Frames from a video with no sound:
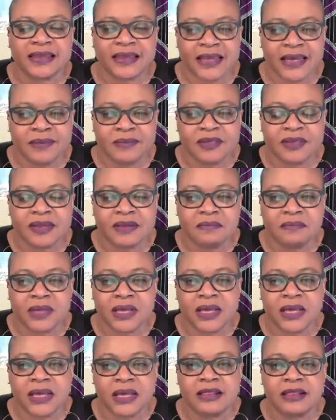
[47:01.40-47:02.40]
seems to
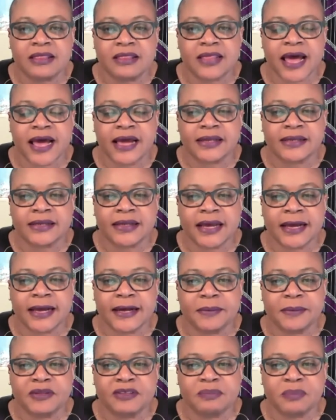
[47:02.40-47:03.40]
me that,
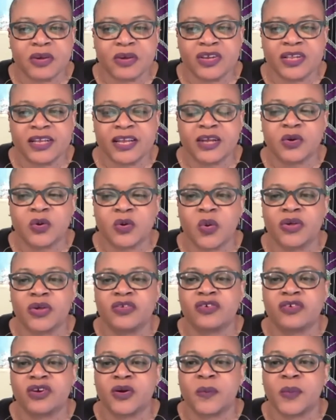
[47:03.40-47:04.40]
especially that
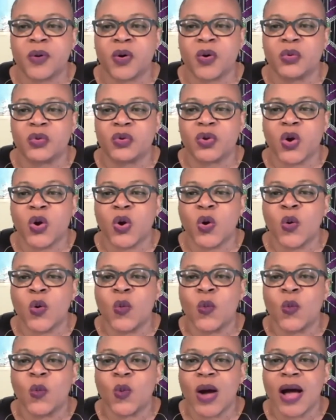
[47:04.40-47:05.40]
question about
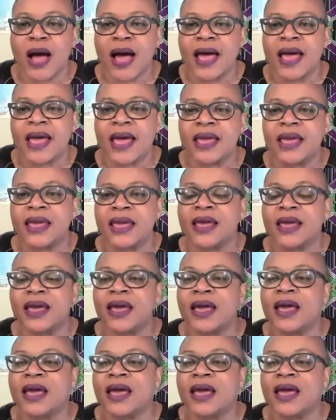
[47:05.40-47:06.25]
why,